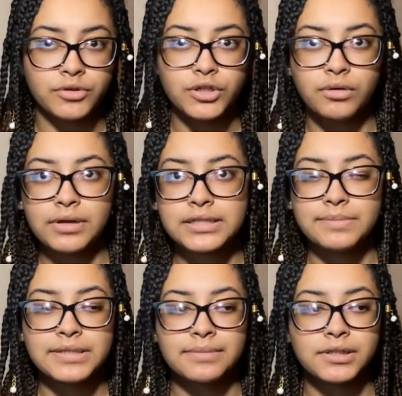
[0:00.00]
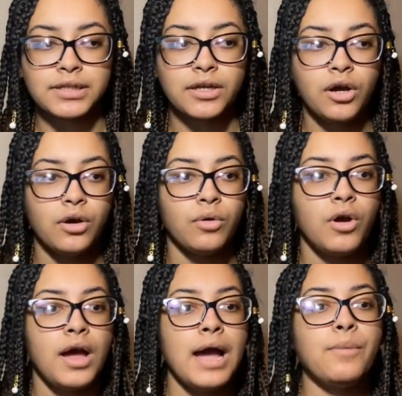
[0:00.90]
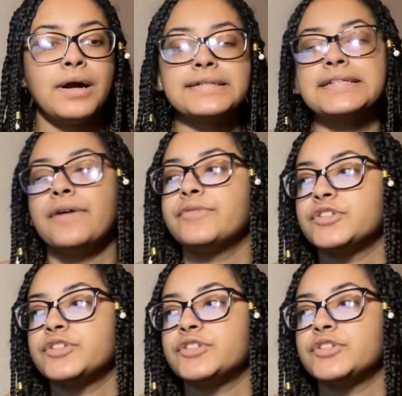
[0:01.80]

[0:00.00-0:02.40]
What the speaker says: You don't want it to be something like, oh, I walked down